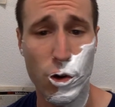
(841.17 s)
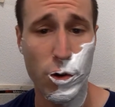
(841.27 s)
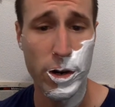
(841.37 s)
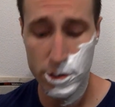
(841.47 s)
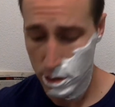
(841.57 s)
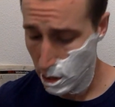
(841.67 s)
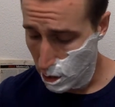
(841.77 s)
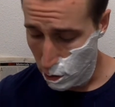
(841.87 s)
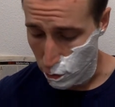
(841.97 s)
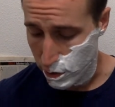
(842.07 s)
Chris?
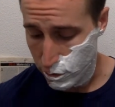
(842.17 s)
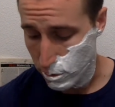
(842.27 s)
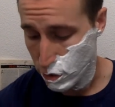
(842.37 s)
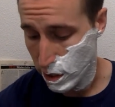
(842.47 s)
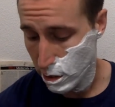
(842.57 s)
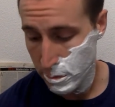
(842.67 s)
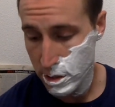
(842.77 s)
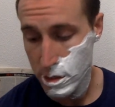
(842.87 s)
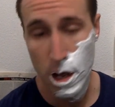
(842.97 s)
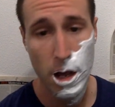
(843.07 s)
Chris from
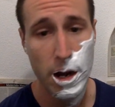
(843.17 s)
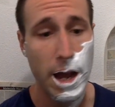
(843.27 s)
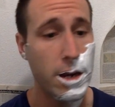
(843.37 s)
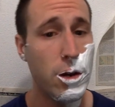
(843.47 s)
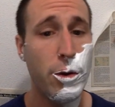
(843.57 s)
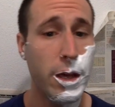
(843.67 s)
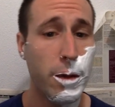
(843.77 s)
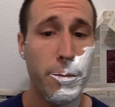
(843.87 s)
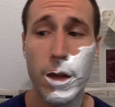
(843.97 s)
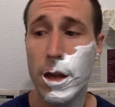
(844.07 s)
Gentleman's Nod. I knew
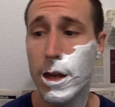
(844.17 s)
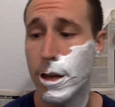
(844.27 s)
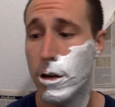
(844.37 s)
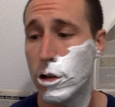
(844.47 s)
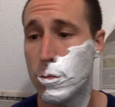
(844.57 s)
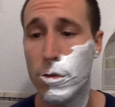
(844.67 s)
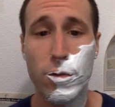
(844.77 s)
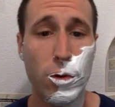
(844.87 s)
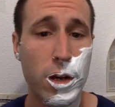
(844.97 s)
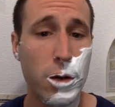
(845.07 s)
him years
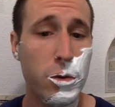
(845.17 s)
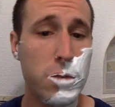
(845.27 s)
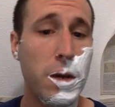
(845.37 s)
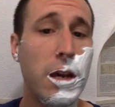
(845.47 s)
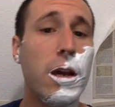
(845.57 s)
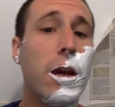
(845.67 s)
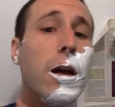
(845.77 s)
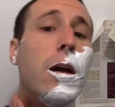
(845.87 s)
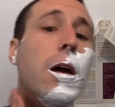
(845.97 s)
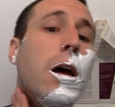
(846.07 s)
before he was
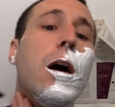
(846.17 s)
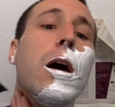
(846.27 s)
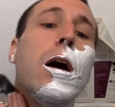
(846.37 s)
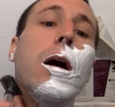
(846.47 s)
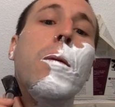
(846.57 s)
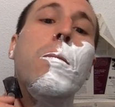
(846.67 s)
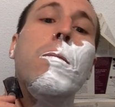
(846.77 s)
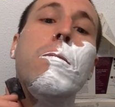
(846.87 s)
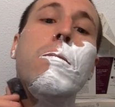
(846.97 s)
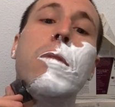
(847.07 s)
making
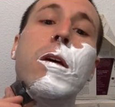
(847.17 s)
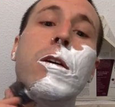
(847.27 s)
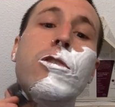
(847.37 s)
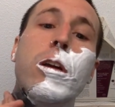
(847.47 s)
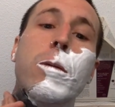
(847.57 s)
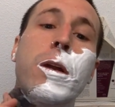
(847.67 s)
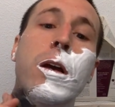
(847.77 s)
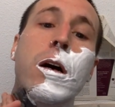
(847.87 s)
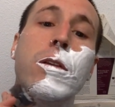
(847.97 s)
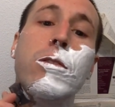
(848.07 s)
the Gentleman
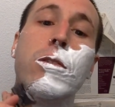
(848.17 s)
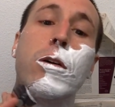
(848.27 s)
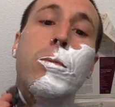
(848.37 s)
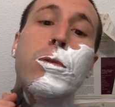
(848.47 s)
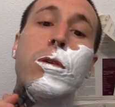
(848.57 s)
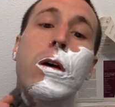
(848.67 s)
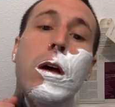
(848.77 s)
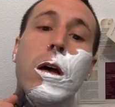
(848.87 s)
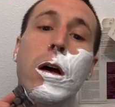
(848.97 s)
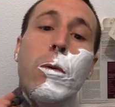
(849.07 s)
Nod soaps.
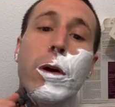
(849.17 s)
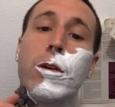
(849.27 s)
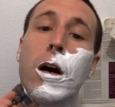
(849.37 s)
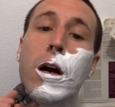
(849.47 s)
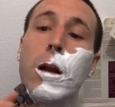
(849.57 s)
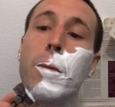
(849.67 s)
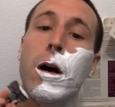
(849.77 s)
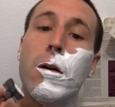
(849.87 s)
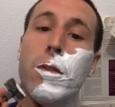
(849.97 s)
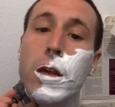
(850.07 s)
And we were talking
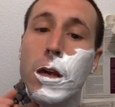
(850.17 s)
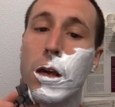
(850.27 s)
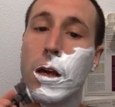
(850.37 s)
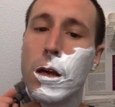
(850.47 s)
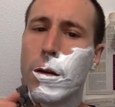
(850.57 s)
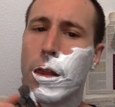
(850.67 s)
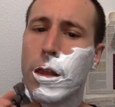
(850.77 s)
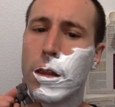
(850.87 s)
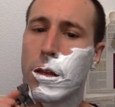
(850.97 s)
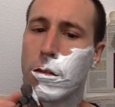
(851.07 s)
about the
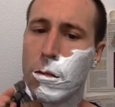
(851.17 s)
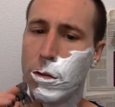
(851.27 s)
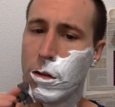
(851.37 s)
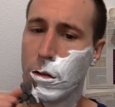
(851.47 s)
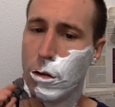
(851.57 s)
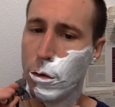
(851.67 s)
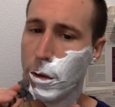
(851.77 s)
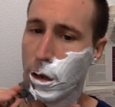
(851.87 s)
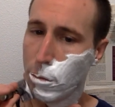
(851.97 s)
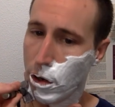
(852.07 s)
Simpson
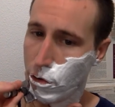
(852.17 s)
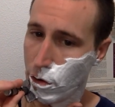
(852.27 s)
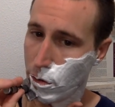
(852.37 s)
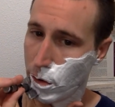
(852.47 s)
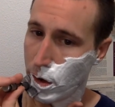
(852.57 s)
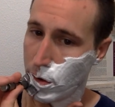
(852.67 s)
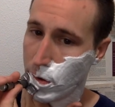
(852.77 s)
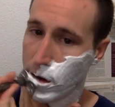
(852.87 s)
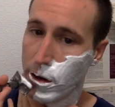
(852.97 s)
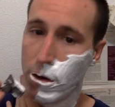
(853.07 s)
2-band brushes when I was
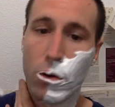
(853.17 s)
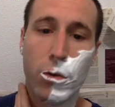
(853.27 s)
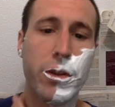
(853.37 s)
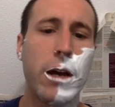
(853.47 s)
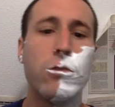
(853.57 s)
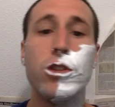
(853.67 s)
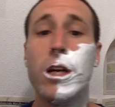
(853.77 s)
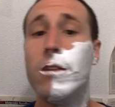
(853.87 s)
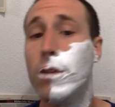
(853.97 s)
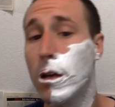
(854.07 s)
working in Old Town
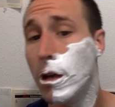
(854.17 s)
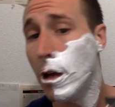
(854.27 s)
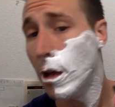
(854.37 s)
Shaving.